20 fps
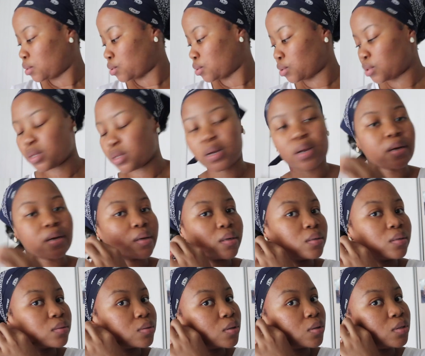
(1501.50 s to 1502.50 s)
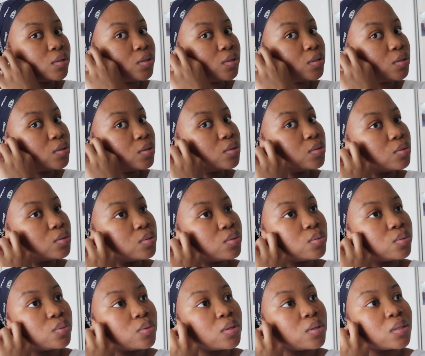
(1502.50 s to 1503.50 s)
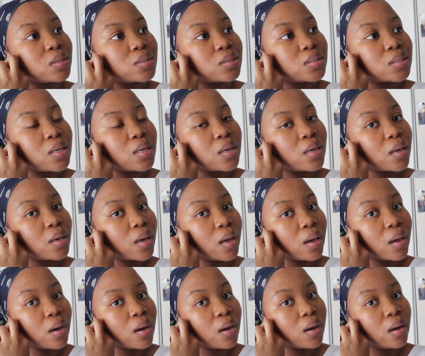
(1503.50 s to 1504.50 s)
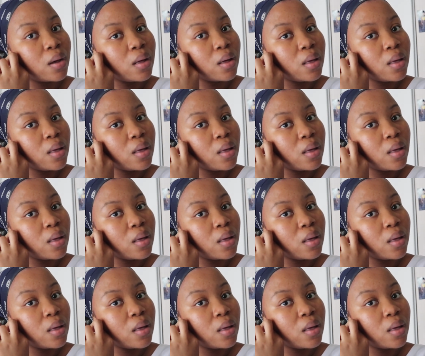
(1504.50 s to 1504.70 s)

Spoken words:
so that I can continue with skincare